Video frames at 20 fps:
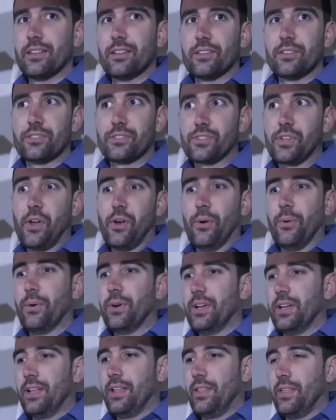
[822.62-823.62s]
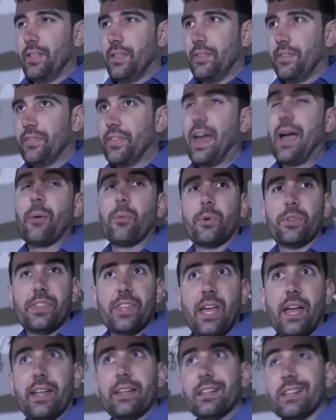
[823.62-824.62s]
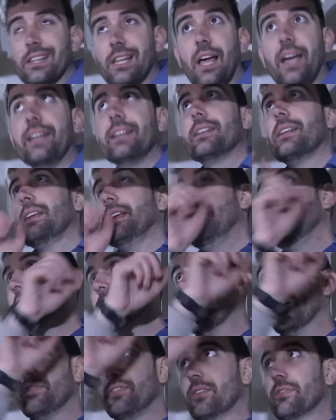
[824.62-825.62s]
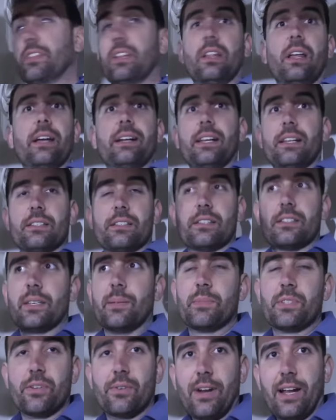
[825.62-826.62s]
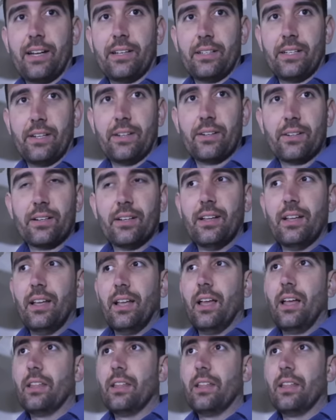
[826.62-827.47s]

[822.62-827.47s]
So that would then light enough of the lighting systems around here